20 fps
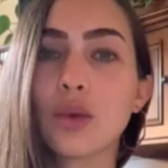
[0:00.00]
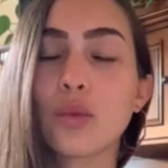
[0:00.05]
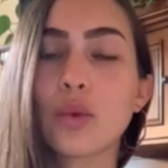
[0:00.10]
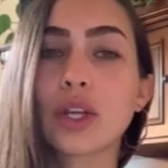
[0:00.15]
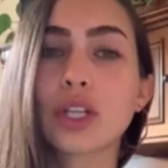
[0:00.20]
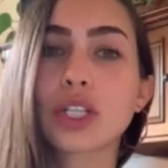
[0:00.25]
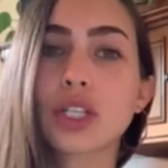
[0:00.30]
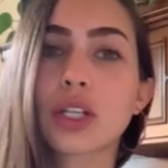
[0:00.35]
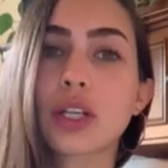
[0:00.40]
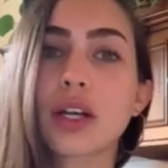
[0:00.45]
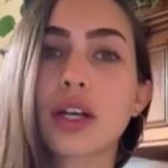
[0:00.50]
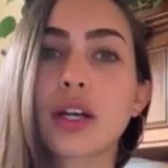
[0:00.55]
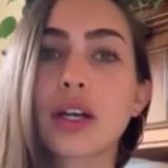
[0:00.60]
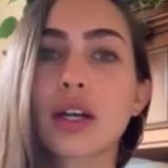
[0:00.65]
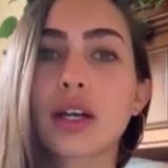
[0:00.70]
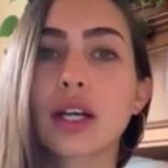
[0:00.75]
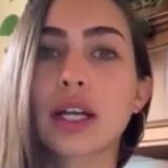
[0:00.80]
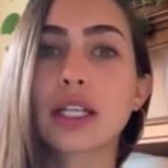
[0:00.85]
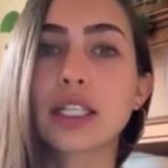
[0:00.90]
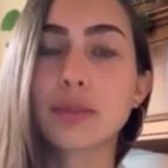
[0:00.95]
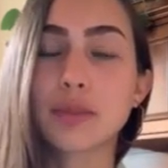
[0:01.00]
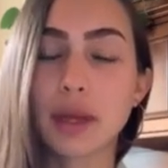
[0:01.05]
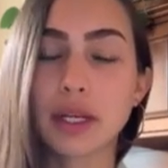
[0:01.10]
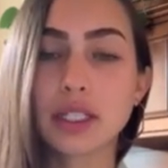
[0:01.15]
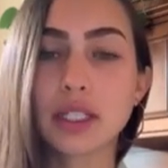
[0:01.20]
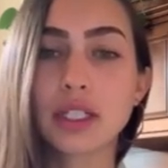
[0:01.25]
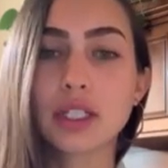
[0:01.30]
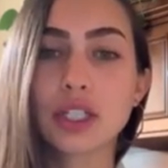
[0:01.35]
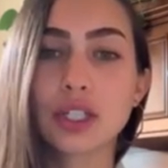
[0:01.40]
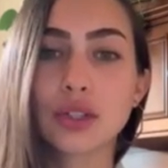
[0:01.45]
which they're
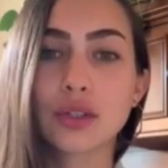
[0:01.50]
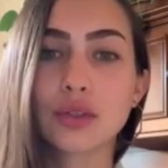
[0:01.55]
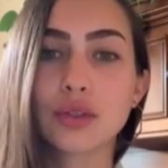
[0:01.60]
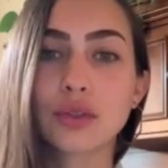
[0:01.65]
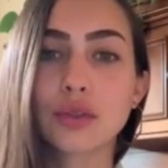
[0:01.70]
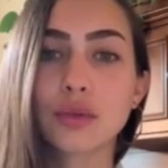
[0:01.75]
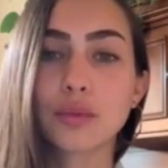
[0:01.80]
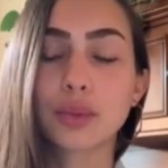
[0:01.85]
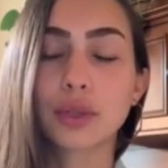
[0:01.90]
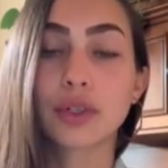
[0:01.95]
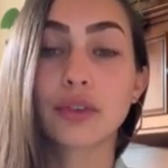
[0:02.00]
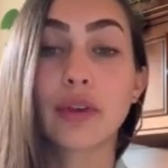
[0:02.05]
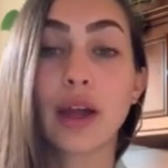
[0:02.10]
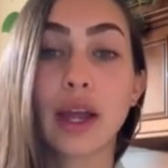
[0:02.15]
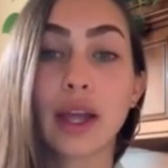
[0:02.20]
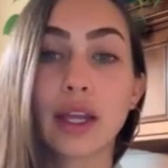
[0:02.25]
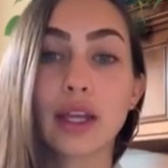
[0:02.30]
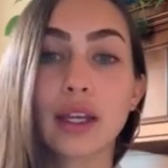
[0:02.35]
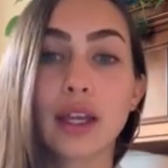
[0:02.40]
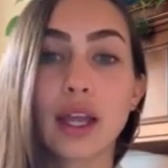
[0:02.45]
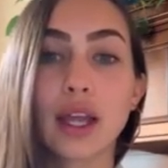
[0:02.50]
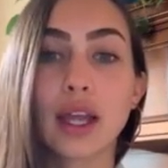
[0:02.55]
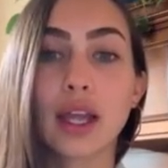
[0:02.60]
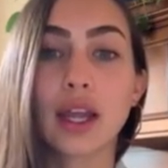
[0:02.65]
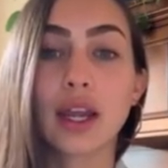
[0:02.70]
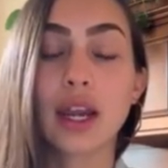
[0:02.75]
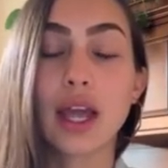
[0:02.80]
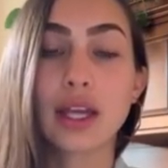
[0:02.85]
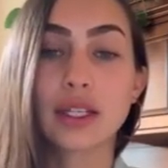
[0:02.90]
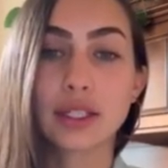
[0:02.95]
expected to provide
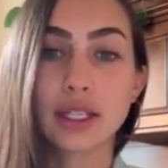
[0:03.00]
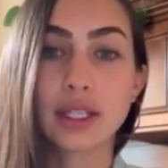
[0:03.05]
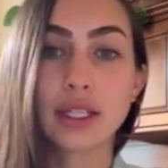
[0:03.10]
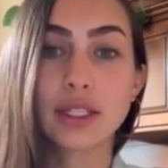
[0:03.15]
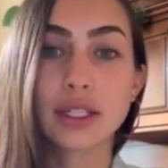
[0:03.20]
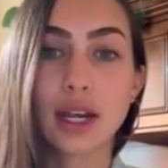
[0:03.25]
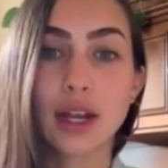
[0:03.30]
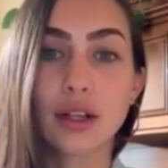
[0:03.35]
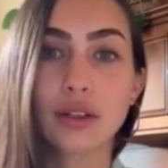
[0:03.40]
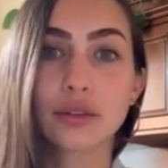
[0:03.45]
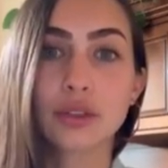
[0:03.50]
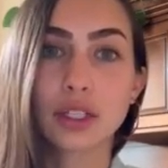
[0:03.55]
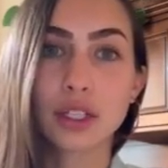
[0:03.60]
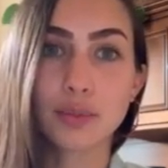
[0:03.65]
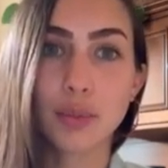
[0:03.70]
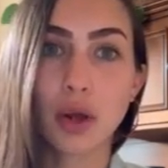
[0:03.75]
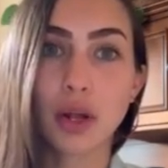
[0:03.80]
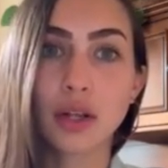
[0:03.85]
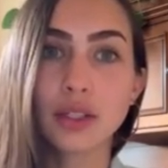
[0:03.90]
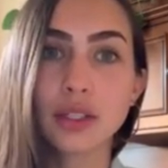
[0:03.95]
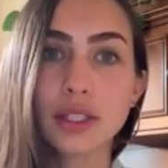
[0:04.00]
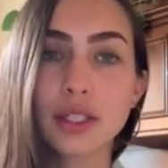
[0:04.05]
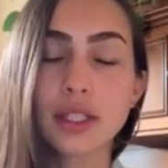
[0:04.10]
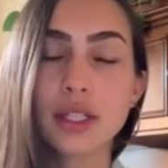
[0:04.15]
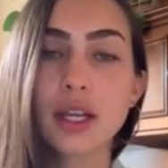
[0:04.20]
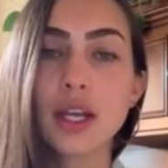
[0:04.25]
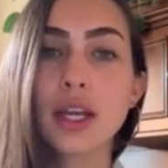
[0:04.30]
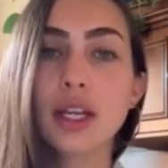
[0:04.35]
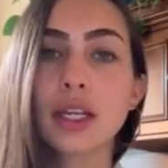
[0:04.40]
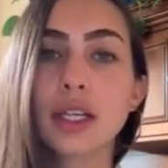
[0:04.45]
an essay-style response
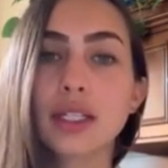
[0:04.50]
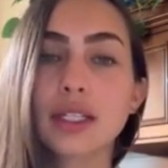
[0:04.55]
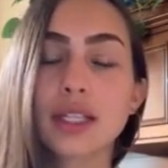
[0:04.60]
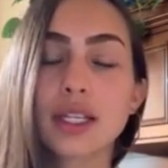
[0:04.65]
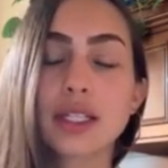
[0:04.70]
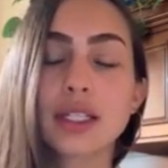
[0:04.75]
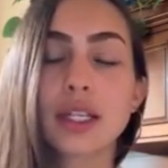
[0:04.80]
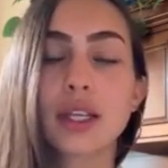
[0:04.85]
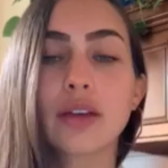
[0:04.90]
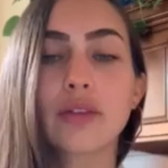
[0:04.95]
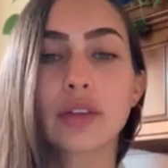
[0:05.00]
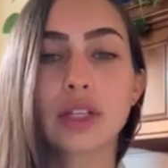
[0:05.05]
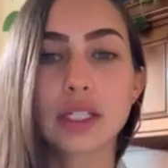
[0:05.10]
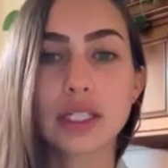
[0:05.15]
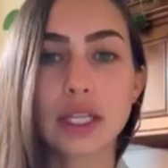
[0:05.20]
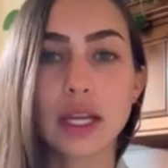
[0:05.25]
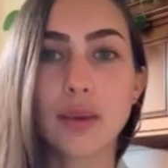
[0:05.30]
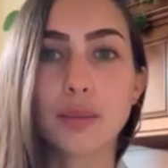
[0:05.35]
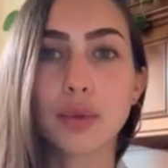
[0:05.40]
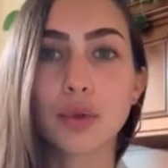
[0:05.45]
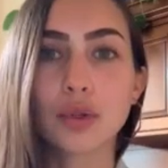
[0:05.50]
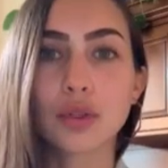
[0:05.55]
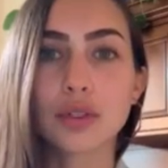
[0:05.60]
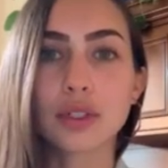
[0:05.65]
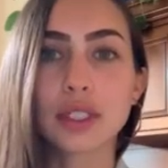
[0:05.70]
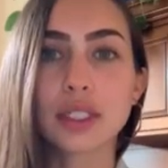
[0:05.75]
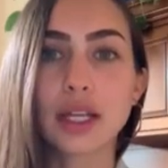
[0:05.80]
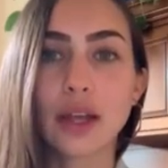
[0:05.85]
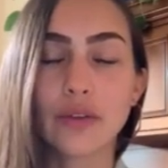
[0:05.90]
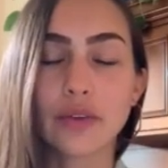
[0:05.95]
consisting of
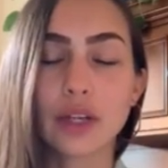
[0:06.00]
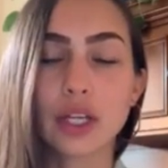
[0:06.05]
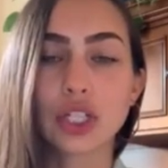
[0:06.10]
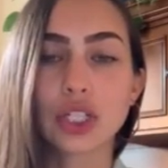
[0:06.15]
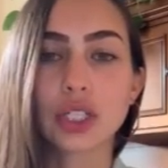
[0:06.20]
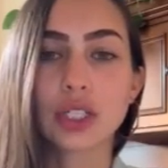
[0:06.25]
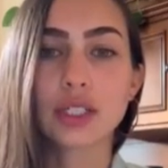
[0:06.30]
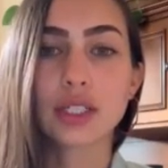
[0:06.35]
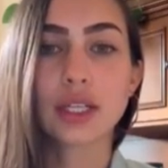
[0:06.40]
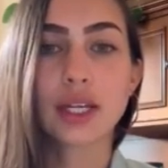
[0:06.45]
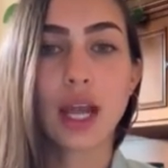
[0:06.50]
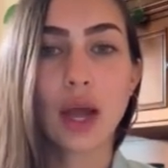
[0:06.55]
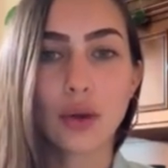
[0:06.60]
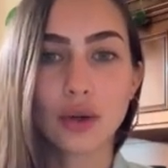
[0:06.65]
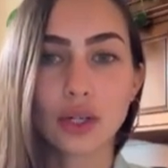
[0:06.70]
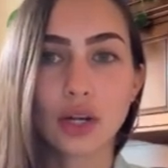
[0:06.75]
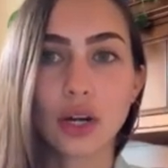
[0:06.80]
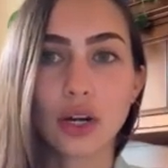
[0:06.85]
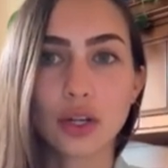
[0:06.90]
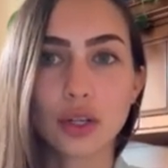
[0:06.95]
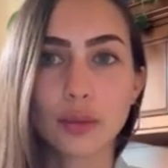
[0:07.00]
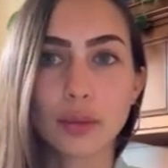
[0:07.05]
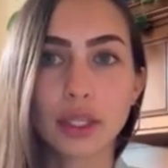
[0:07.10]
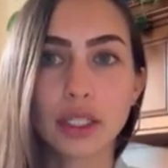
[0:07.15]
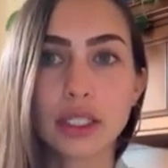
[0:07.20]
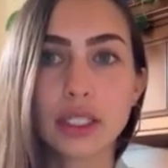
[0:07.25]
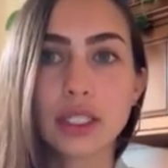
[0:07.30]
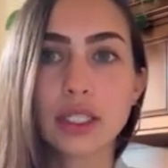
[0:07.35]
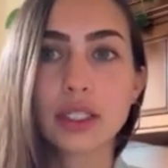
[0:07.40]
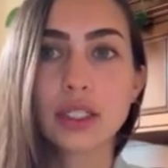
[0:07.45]
examples, definitions, and
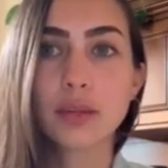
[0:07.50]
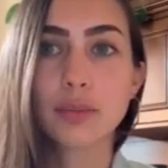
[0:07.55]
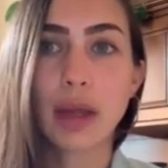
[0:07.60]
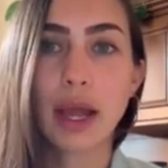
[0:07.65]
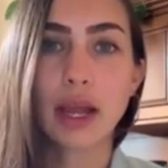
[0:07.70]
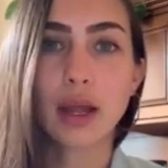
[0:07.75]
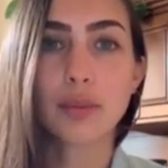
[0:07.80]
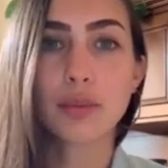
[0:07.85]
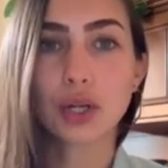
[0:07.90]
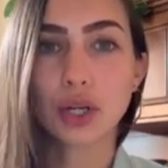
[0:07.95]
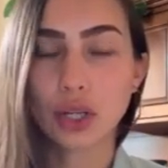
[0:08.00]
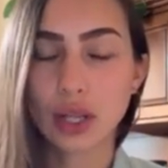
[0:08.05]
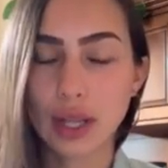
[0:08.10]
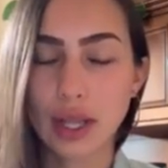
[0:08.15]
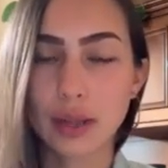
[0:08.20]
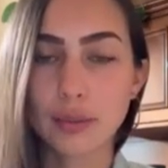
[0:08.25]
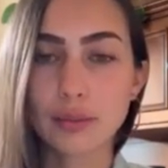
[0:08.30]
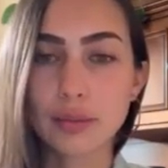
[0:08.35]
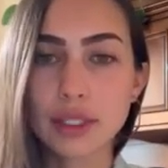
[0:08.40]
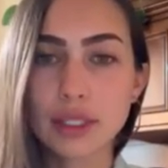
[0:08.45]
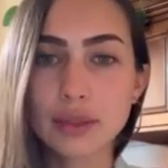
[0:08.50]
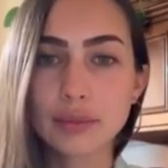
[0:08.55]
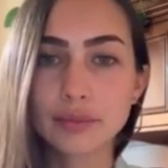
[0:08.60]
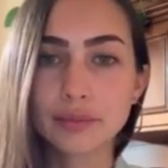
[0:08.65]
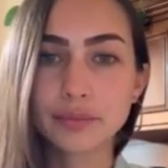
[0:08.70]
counter-arguments to back up their claims.